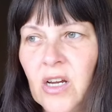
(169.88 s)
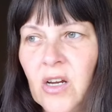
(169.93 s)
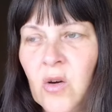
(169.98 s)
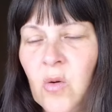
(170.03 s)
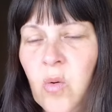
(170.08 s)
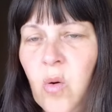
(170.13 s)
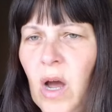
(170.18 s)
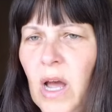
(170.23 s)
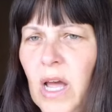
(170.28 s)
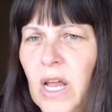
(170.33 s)

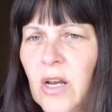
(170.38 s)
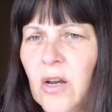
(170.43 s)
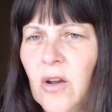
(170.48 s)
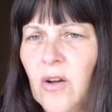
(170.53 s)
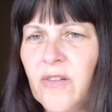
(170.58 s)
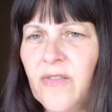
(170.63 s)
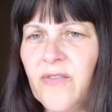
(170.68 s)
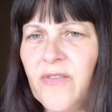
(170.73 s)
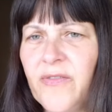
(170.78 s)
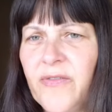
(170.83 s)
quite a
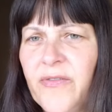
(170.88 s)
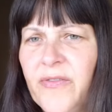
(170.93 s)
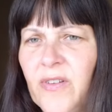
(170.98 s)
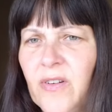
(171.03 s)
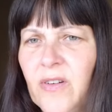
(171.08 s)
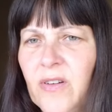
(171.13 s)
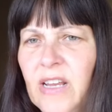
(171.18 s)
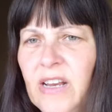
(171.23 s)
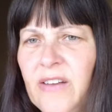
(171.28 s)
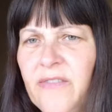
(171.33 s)
lot of
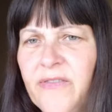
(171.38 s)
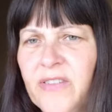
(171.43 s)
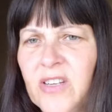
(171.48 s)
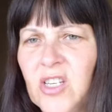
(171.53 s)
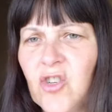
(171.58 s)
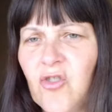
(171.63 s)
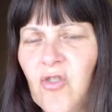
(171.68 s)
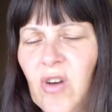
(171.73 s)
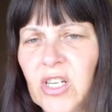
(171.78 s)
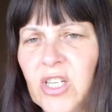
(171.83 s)

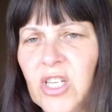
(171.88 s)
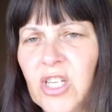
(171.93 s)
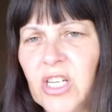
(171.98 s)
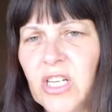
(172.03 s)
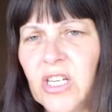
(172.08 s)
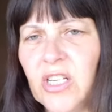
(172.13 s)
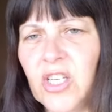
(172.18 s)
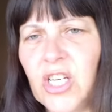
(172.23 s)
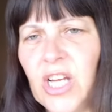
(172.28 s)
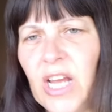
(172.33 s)

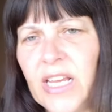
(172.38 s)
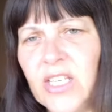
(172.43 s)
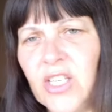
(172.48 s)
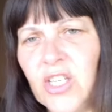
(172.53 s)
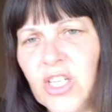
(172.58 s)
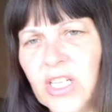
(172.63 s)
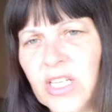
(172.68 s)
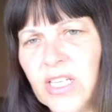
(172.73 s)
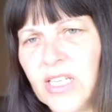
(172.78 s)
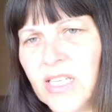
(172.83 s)
infrastructure
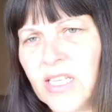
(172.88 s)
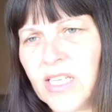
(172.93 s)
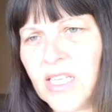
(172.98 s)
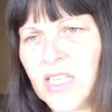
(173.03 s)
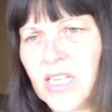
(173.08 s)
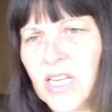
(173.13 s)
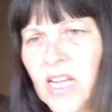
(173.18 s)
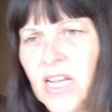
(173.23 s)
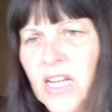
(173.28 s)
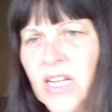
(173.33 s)

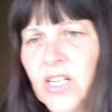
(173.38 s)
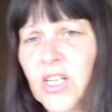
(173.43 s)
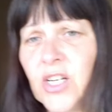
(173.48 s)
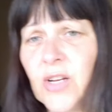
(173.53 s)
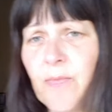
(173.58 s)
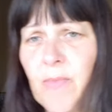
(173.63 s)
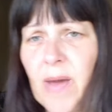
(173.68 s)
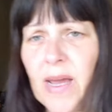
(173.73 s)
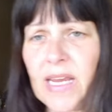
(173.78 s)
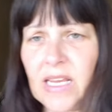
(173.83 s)
changes to
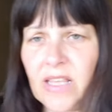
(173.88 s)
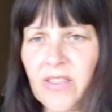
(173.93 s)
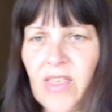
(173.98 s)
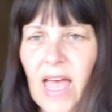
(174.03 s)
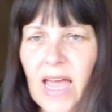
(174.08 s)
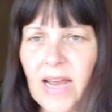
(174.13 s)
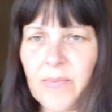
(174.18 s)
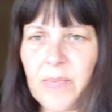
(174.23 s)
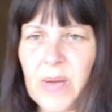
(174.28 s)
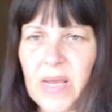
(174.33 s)
make
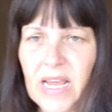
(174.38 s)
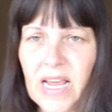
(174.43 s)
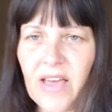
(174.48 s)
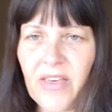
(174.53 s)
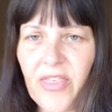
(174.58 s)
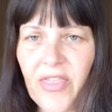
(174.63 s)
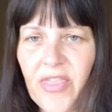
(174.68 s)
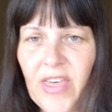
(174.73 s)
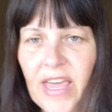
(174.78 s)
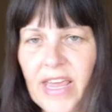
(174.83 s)
that be a
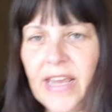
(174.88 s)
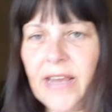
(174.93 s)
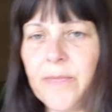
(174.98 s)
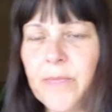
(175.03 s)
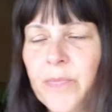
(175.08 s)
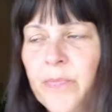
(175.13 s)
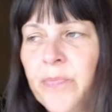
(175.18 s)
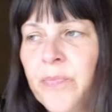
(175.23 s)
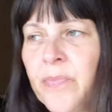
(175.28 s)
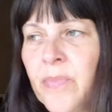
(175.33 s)
thing
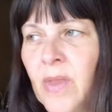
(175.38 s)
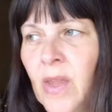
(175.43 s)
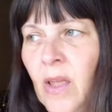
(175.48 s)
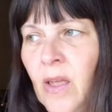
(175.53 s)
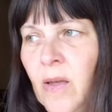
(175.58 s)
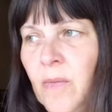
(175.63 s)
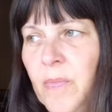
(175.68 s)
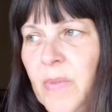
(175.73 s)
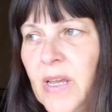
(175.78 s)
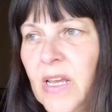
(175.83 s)

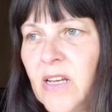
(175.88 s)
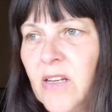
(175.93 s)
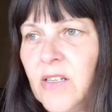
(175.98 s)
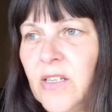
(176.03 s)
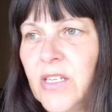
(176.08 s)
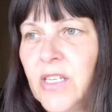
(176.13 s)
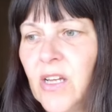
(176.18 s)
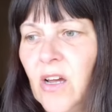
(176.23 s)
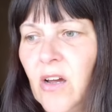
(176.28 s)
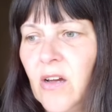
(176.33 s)

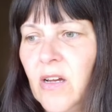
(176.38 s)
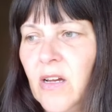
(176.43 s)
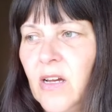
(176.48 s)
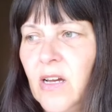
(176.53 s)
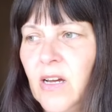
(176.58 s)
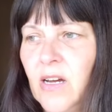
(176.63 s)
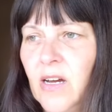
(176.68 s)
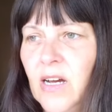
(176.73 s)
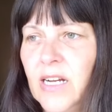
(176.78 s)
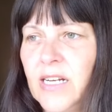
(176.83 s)
because
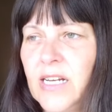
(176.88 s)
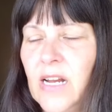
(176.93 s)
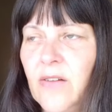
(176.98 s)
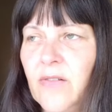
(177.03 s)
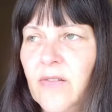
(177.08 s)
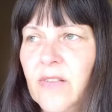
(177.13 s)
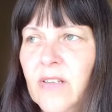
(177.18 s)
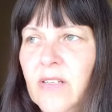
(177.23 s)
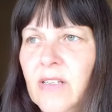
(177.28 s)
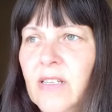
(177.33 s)
I
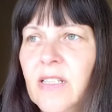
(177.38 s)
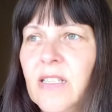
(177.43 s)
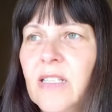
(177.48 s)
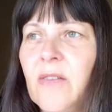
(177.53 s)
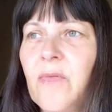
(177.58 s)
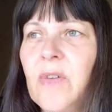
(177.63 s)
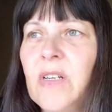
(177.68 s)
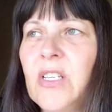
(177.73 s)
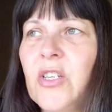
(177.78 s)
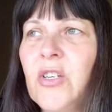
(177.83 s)
don't.
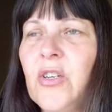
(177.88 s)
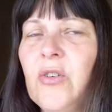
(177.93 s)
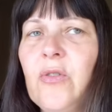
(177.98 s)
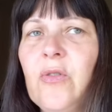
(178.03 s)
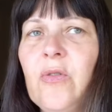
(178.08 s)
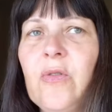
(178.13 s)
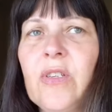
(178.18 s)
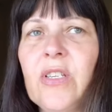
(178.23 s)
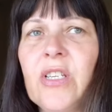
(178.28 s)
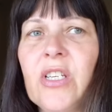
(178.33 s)
There were
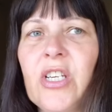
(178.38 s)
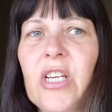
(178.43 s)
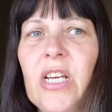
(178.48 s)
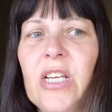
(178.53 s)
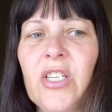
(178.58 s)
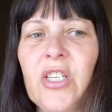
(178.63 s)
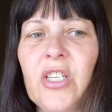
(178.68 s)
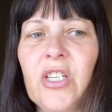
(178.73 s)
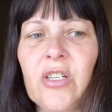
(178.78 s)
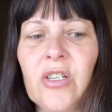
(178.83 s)
two
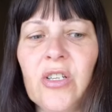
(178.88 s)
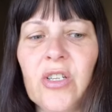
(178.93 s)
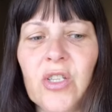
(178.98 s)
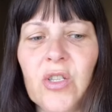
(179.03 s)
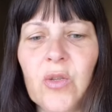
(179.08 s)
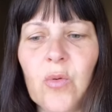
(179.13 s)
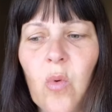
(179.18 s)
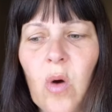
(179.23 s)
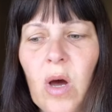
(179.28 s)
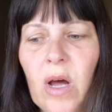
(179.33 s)
suggestions.
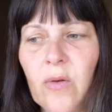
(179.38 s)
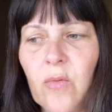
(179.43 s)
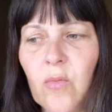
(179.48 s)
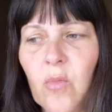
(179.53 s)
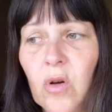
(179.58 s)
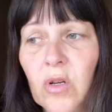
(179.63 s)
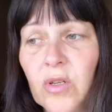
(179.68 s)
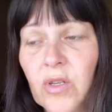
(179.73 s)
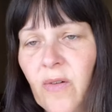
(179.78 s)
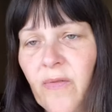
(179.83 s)
The one
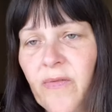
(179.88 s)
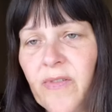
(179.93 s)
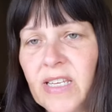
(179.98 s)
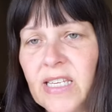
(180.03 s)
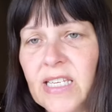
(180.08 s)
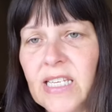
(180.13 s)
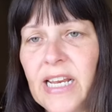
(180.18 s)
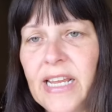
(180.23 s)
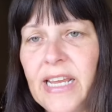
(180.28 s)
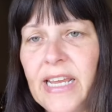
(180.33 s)
was
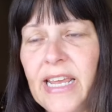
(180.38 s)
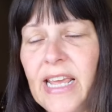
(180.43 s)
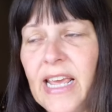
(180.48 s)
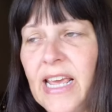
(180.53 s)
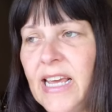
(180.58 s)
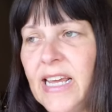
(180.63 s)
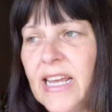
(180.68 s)
obviously